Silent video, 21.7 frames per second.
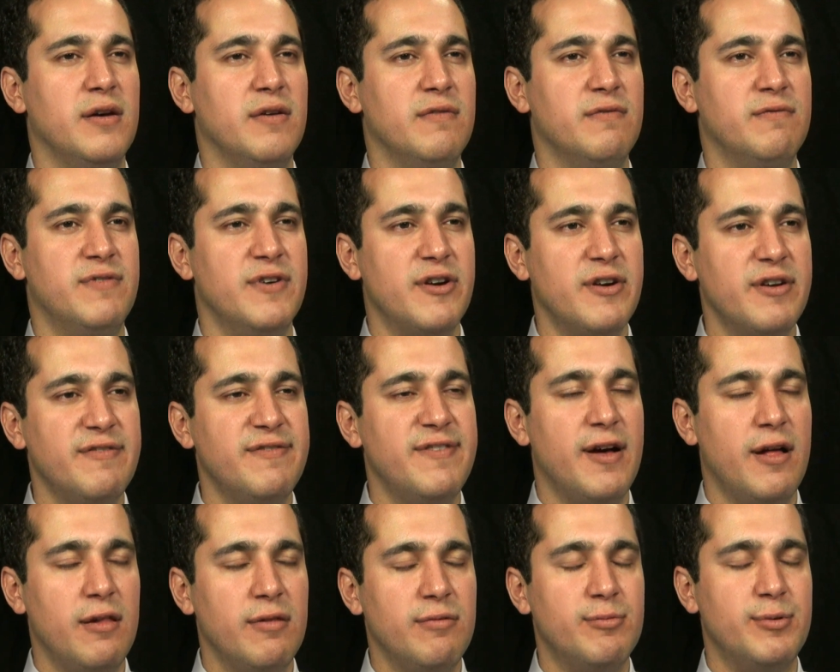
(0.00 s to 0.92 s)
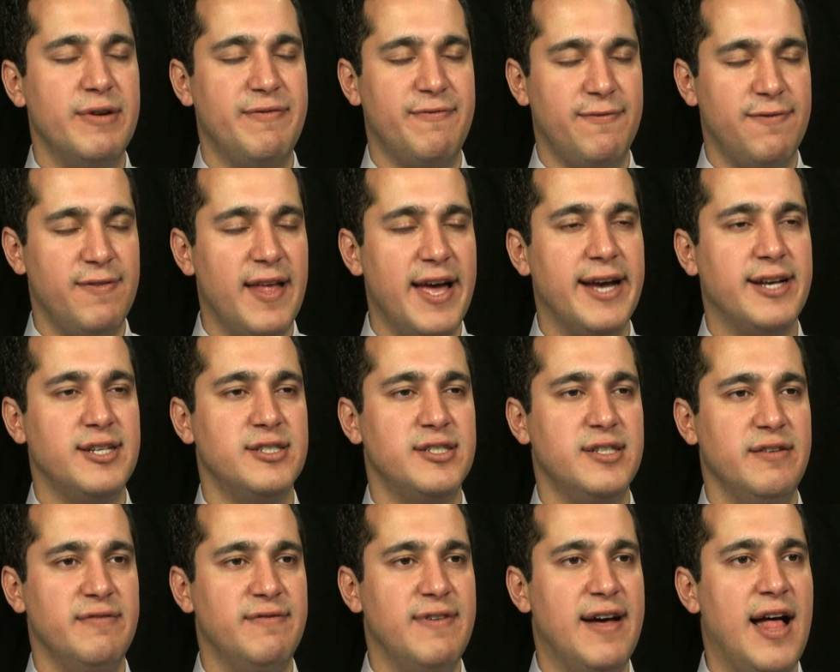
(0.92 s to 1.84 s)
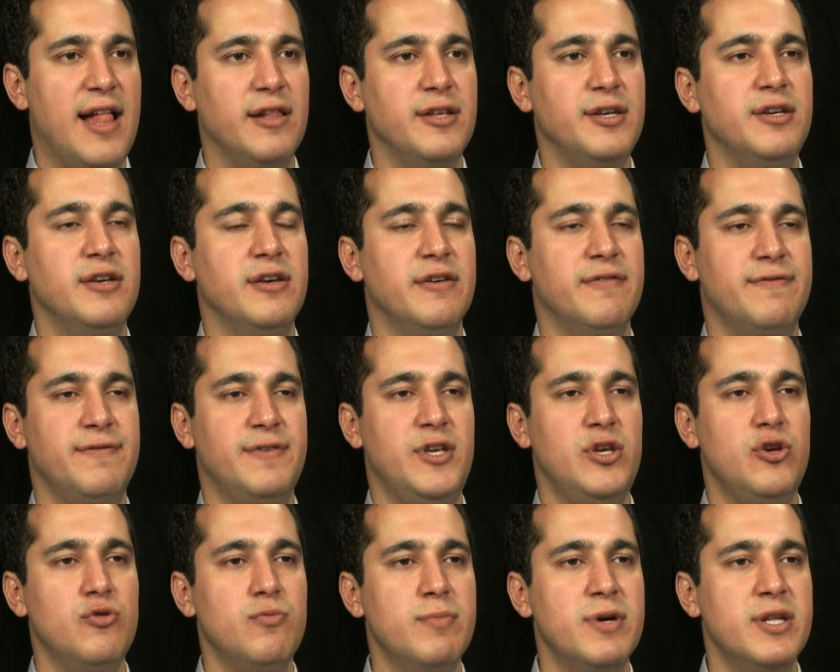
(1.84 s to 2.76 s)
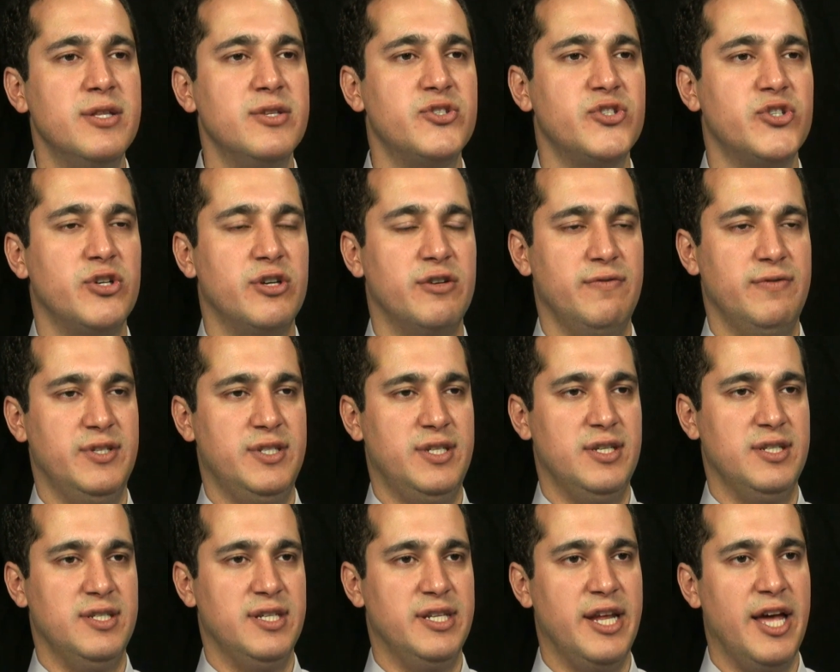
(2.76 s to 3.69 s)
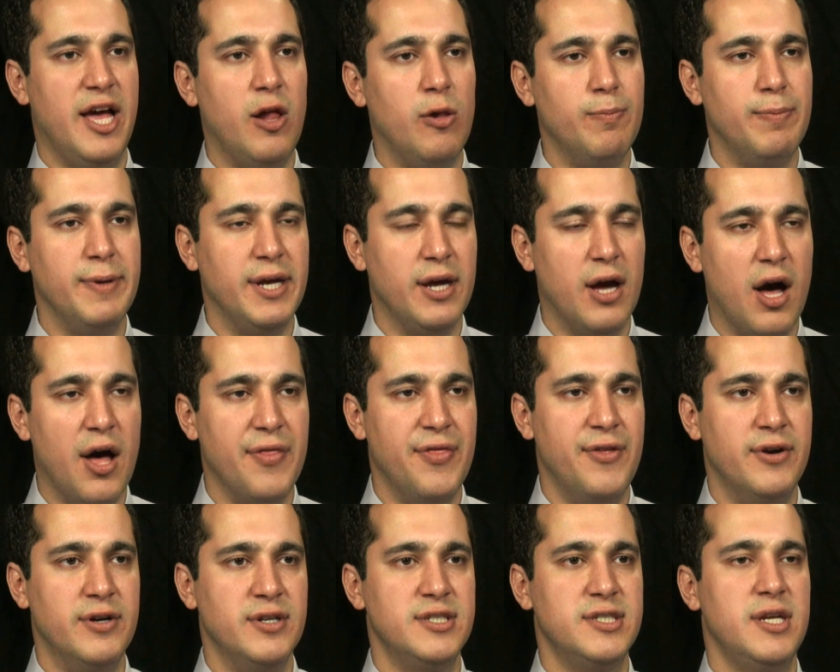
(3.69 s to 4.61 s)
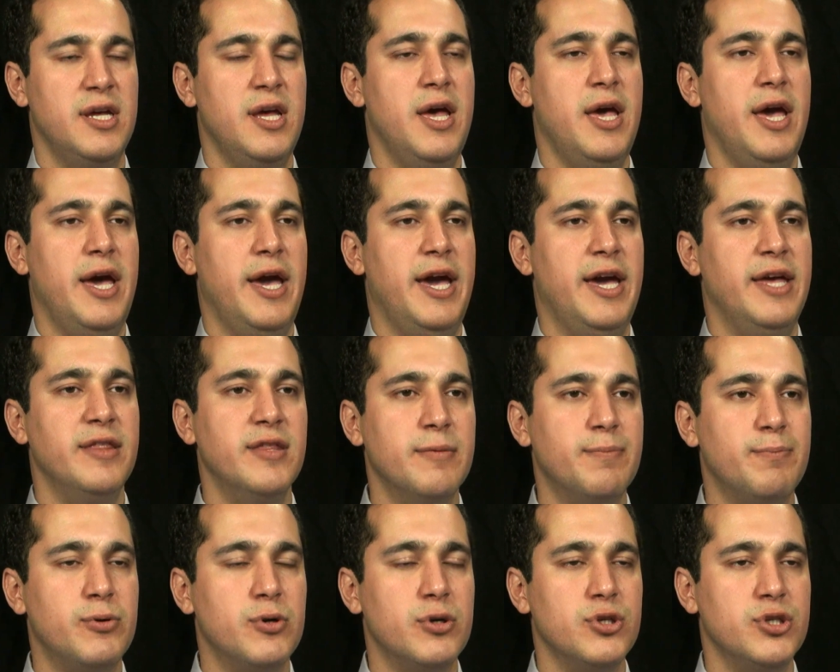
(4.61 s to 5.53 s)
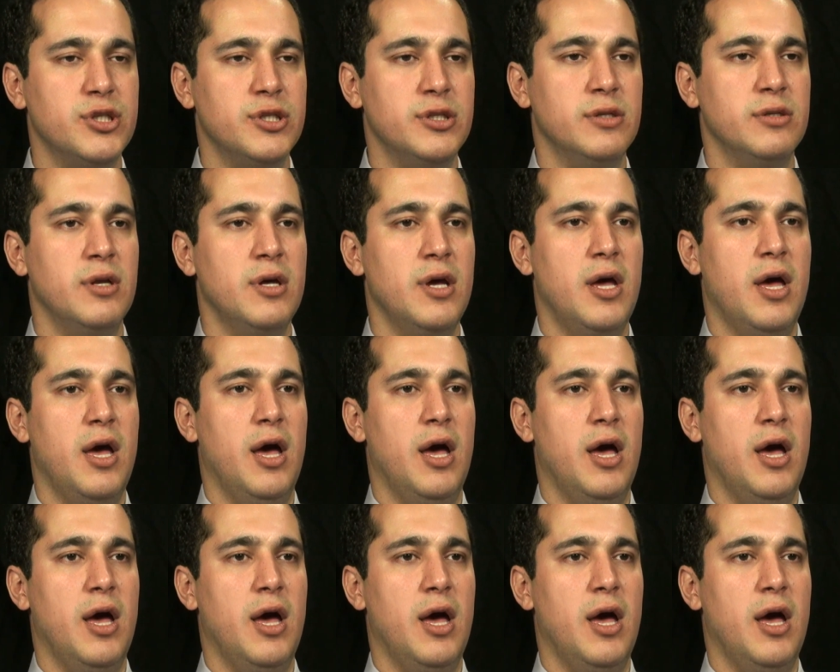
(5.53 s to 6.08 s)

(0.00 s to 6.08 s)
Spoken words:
very well reflects the value of human services and helping others in the Persian